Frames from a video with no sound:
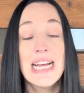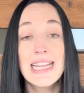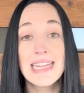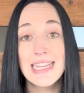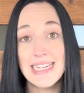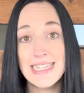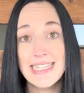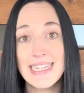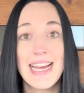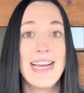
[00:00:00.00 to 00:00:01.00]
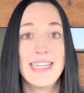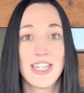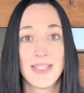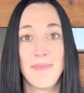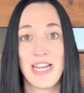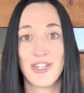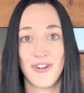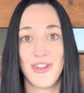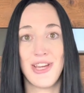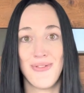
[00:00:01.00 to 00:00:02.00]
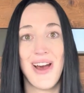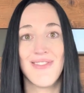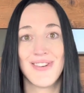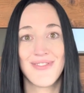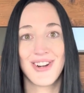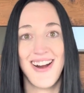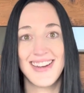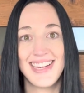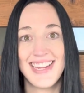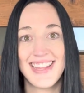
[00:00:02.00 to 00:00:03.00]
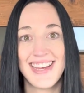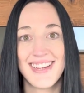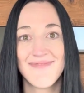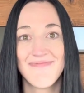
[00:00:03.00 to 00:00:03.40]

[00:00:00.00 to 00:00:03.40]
list and just make sure that you haven't forgotten anything.